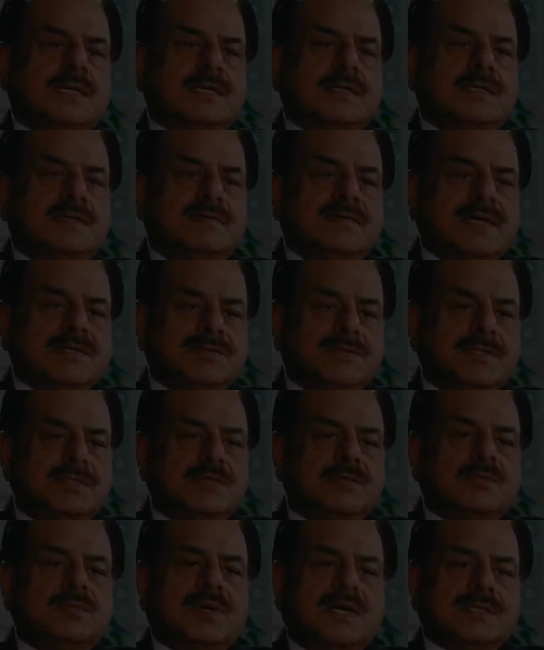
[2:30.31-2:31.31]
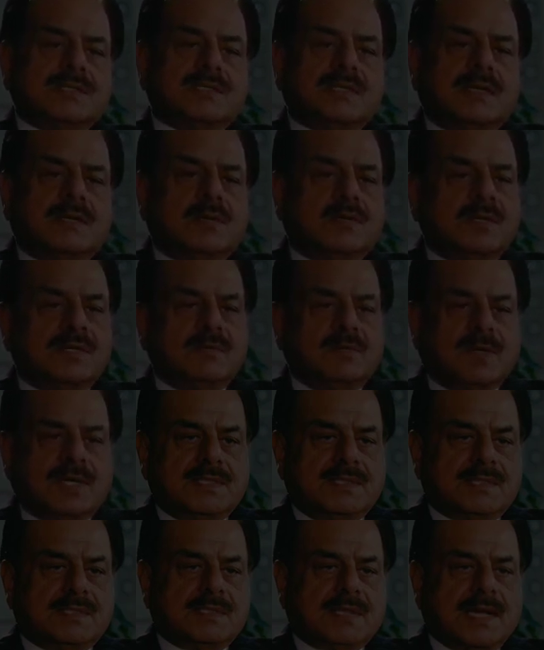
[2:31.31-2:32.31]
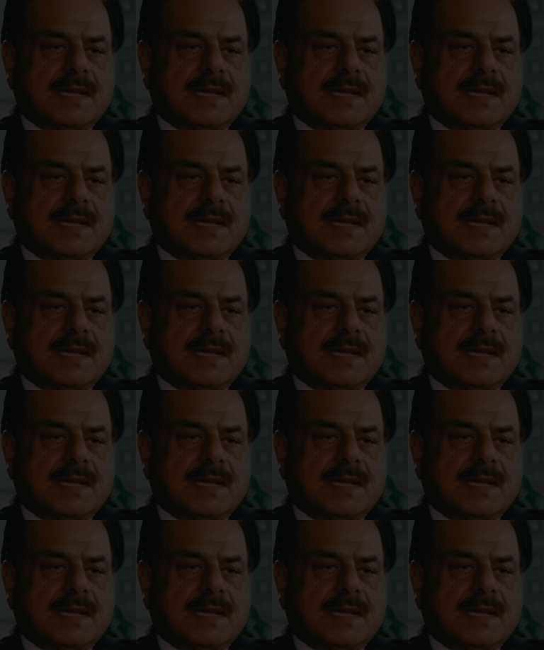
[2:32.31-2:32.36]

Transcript: he ventured into Pakistan only once,